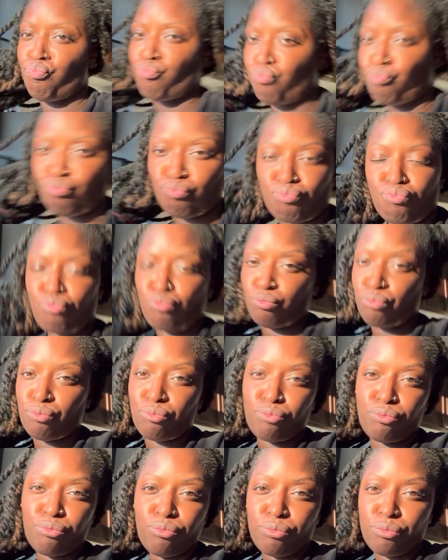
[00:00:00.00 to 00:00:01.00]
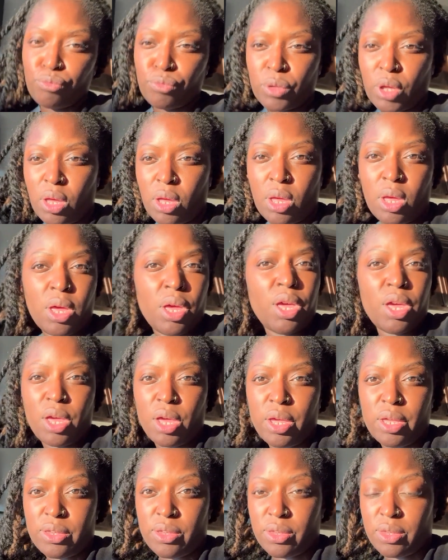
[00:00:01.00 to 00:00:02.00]
Mm
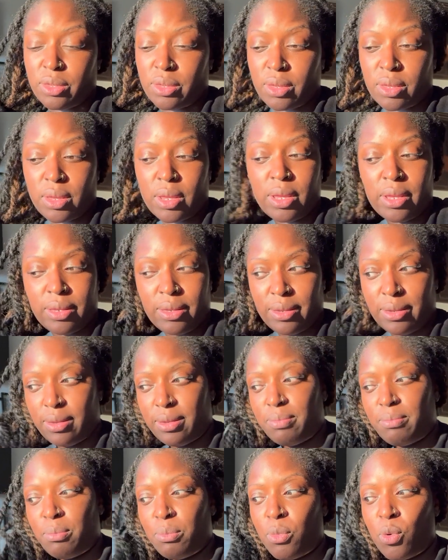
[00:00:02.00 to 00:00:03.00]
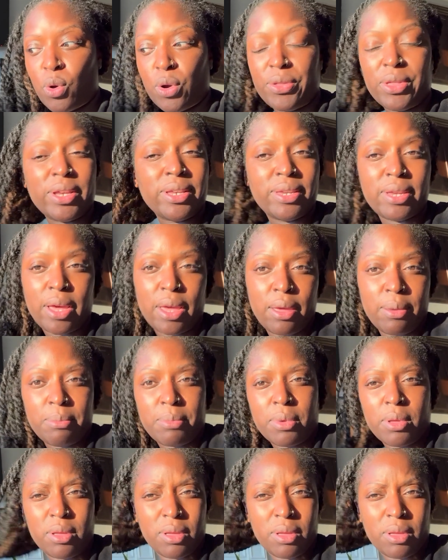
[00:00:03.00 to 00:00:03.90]
it's it's more than time.